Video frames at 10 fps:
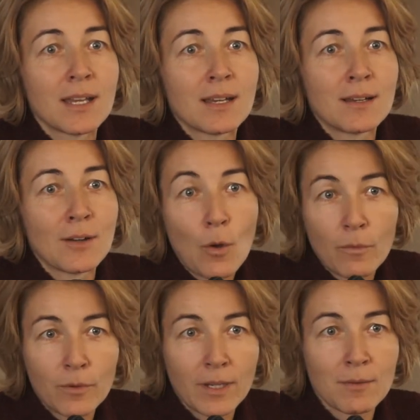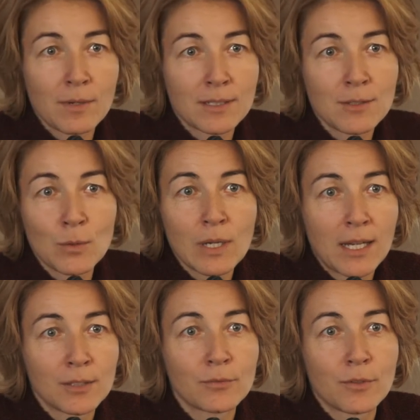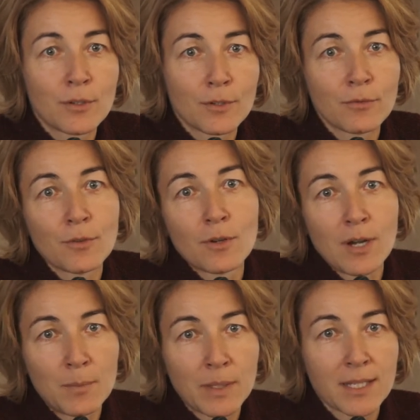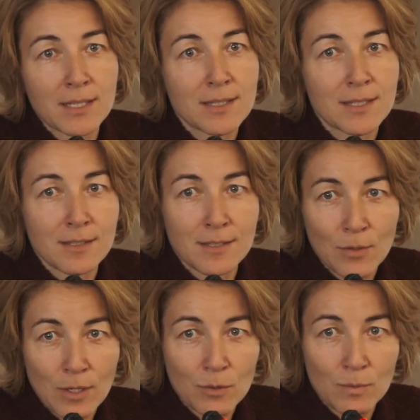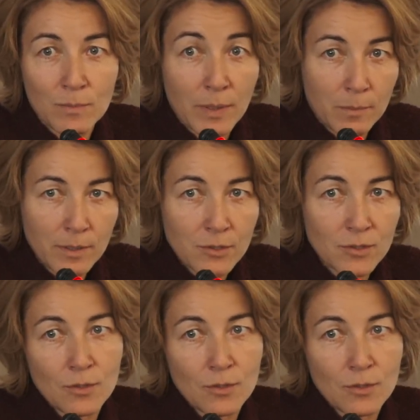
hopefully when a new guide for applicants is going to be published.